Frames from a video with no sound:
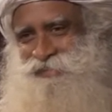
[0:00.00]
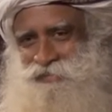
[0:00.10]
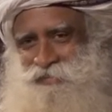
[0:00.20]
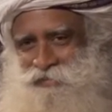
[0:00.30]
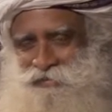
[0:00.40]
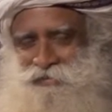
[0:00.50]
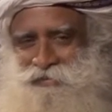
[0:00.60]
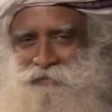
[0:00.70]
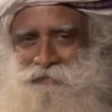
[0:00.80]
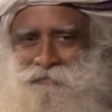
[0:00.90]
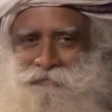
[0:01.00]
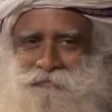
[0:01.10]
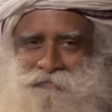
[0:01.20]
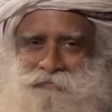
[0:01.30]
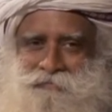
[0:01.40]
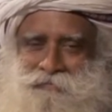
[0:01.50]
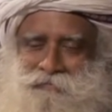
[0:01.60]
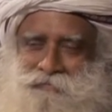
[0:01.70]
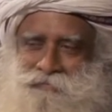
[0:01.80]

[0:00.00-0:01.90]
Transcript: [no speech]